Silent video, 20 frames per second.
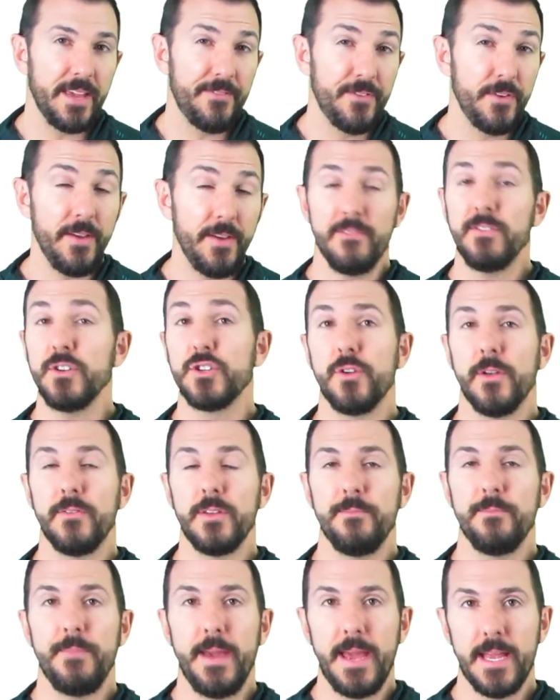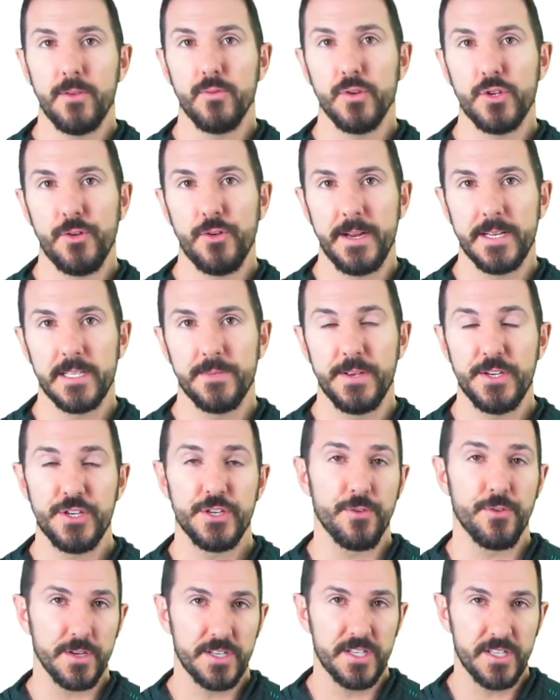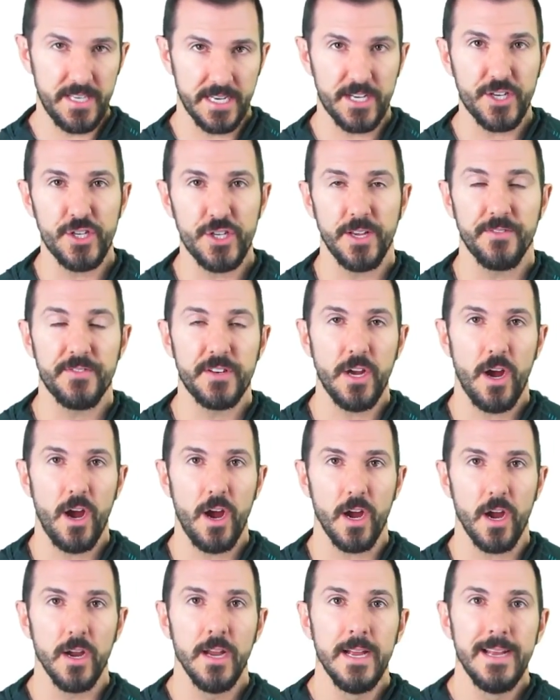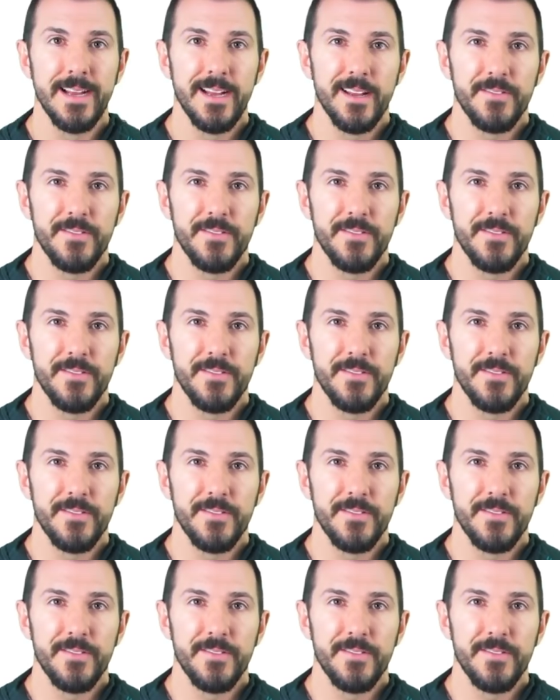If you've ever driven a manual transmission or stick shift car,